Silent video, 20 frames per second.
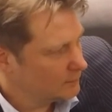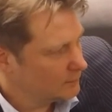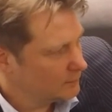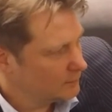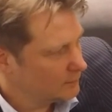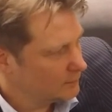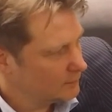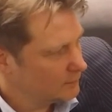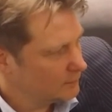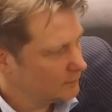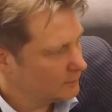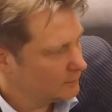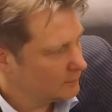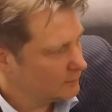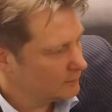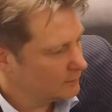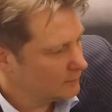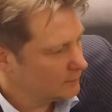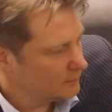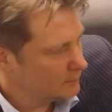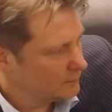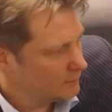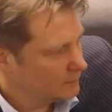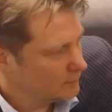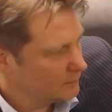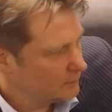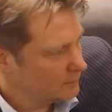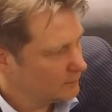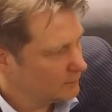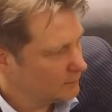
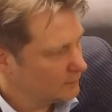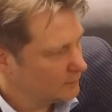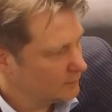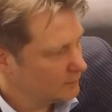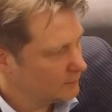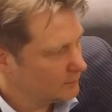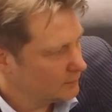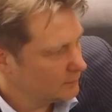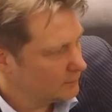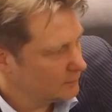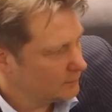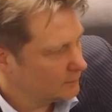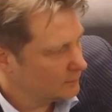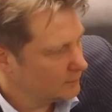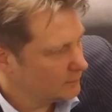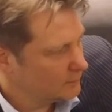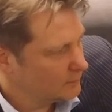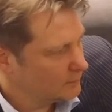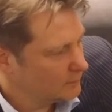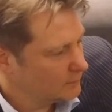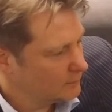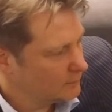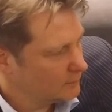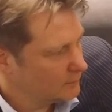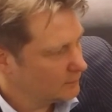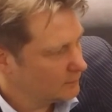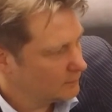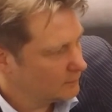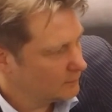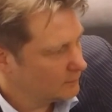
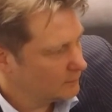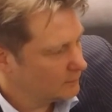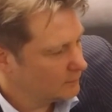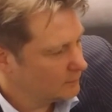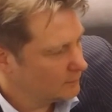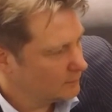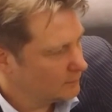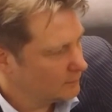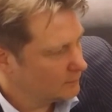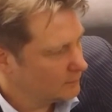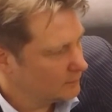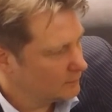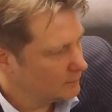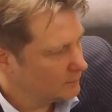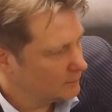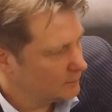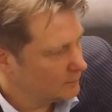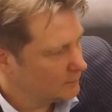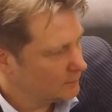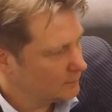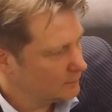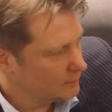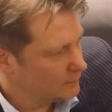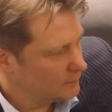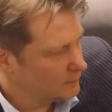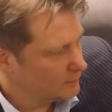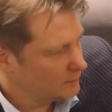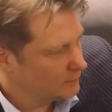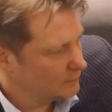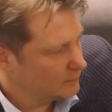
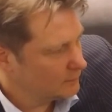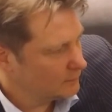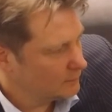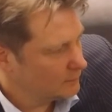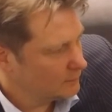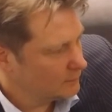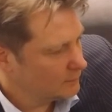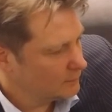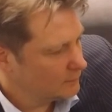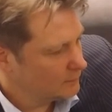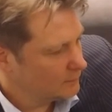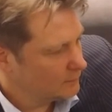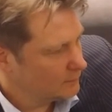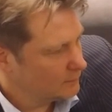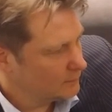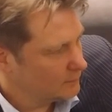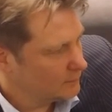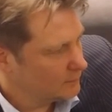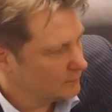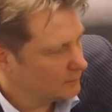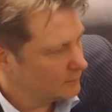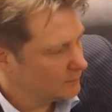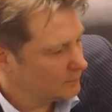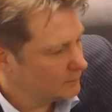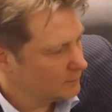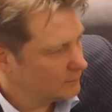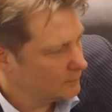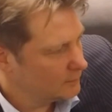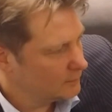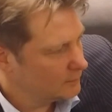
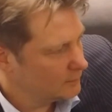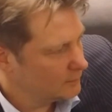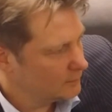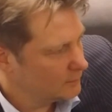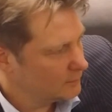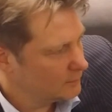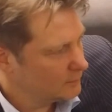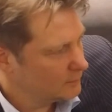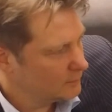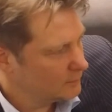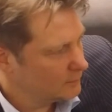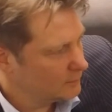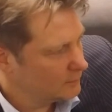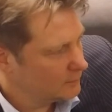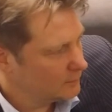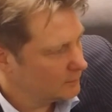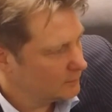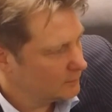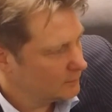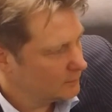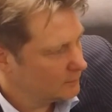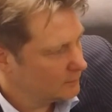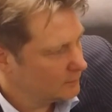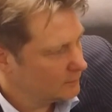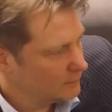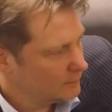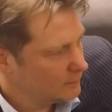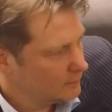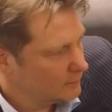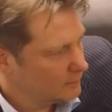
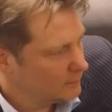This person isn't speaking.